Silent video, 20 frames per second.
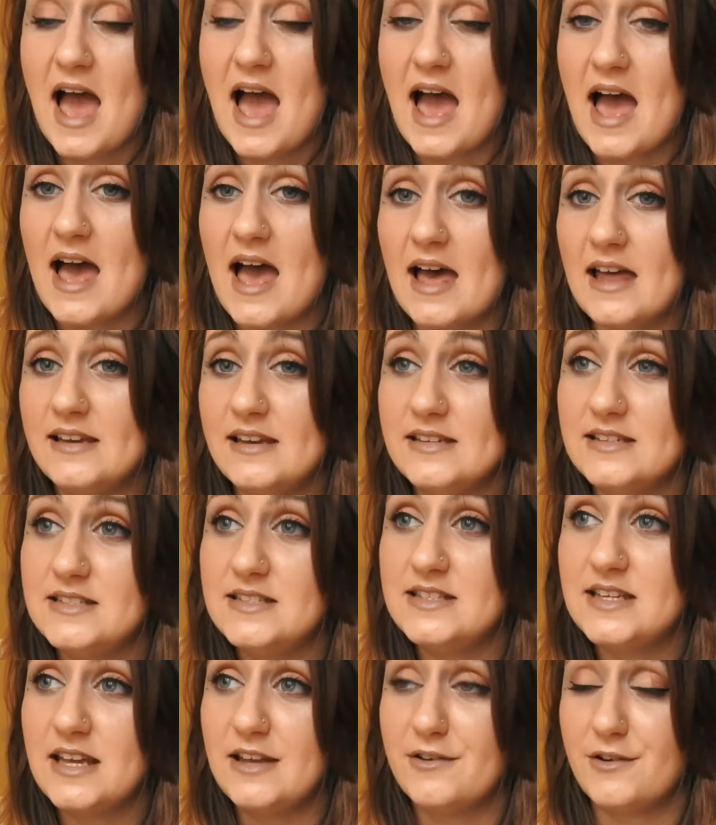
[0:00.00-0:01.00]

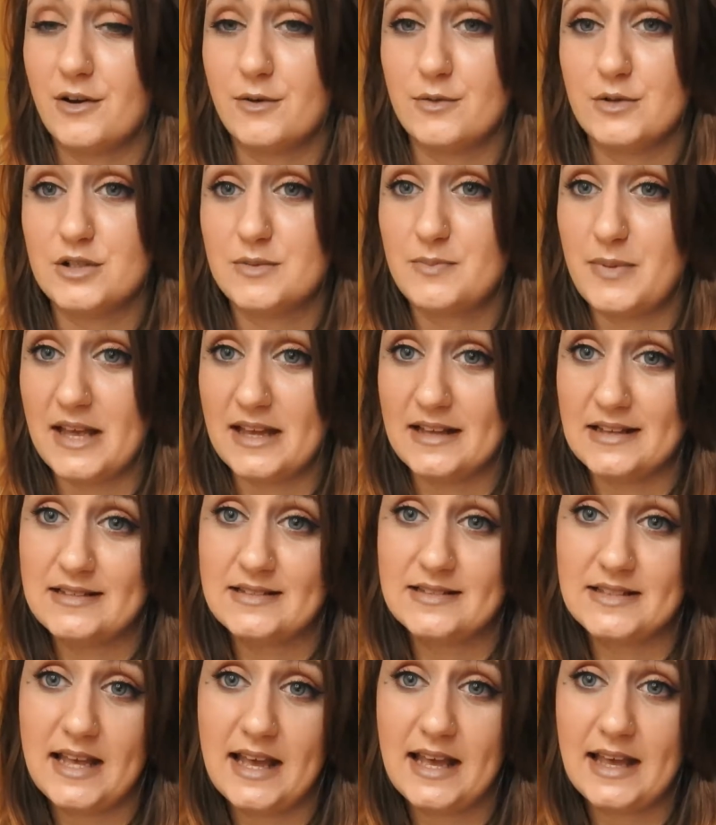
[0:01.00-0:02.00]
and if I was being
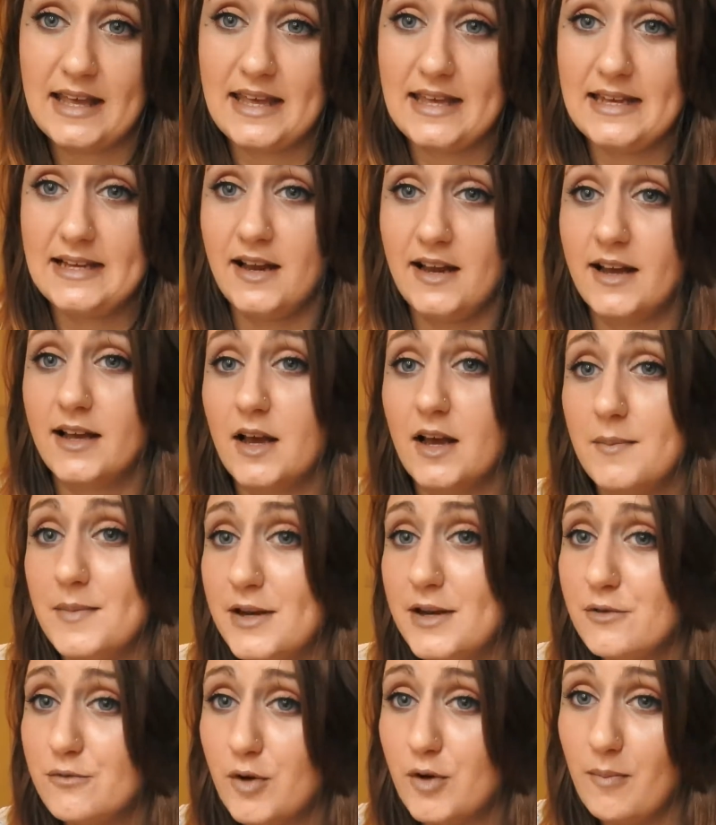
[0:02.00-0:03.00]
sick, he'd like come
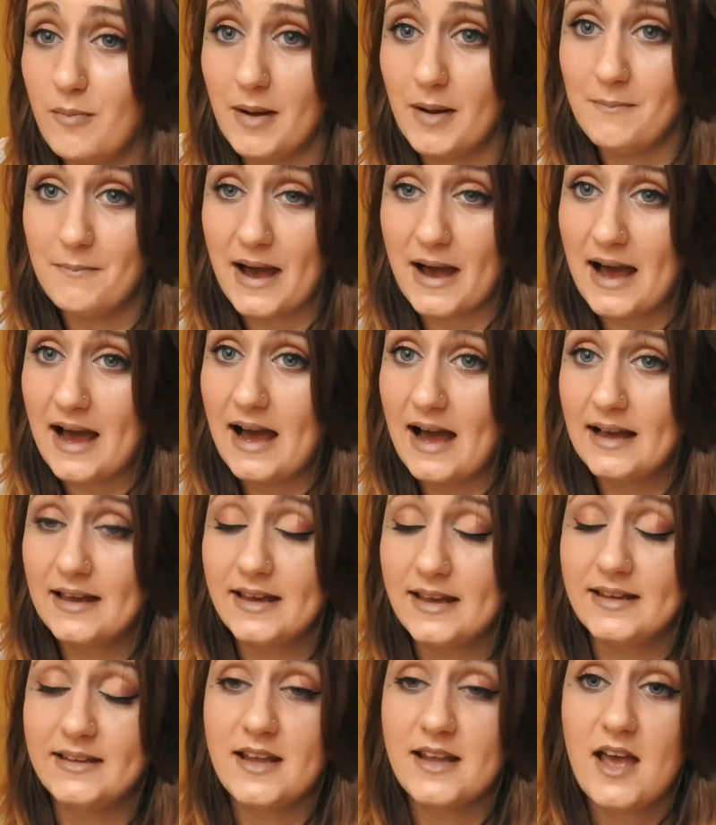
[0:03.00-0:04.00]
in and rub my
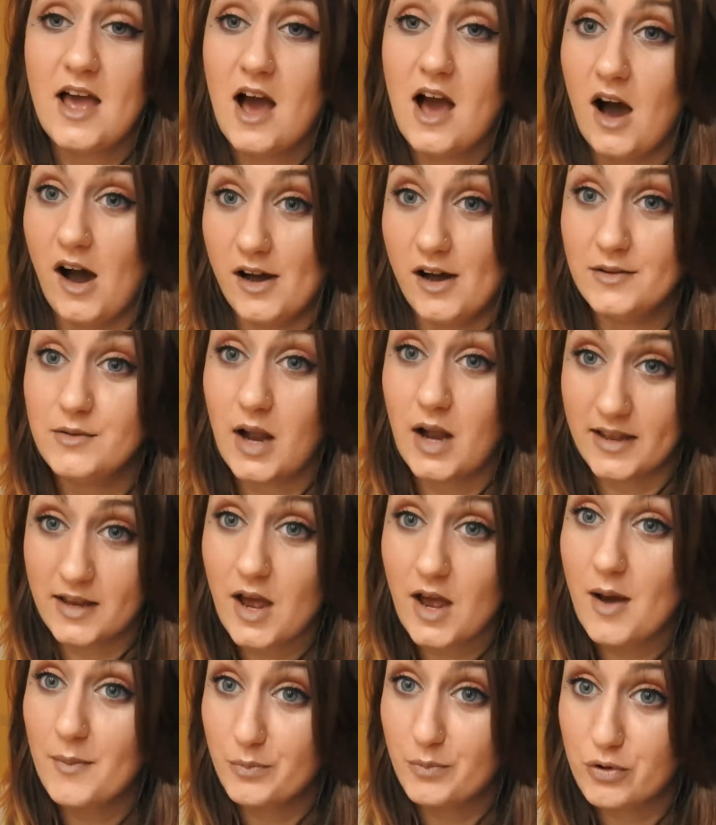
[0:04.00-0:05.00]
back, and I like
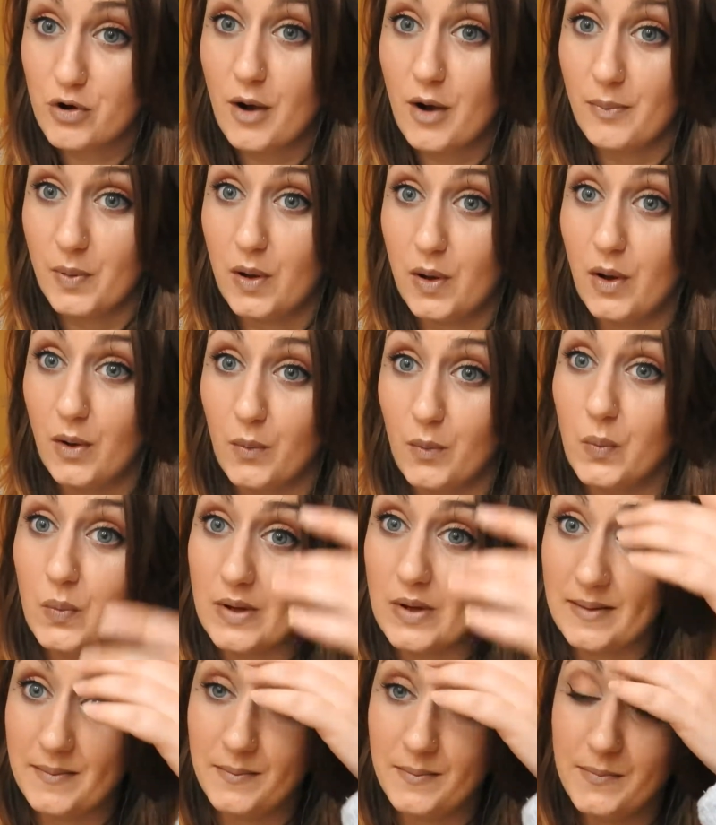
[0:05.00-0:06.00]
a proper
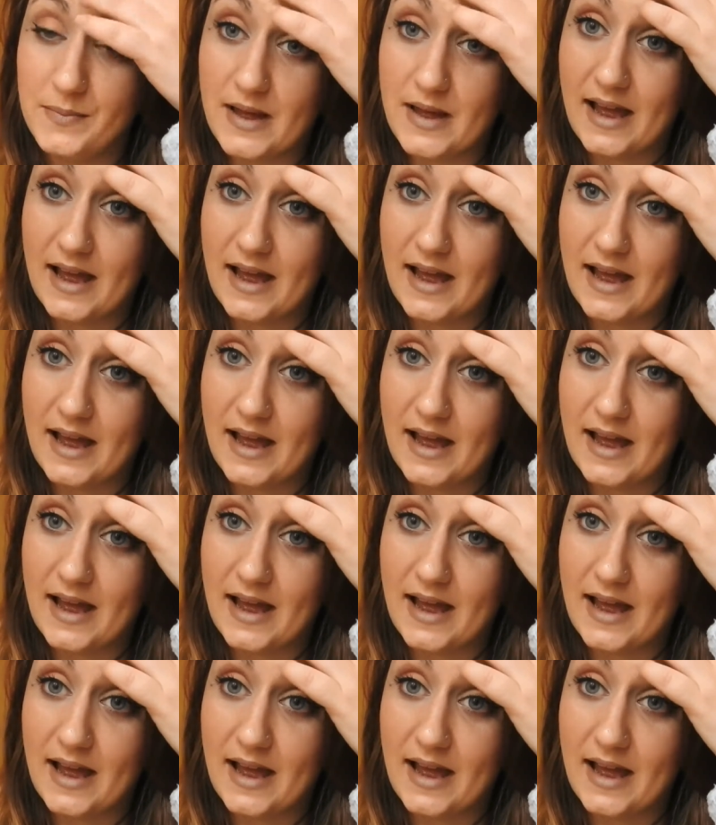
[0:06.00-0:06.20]
wimp.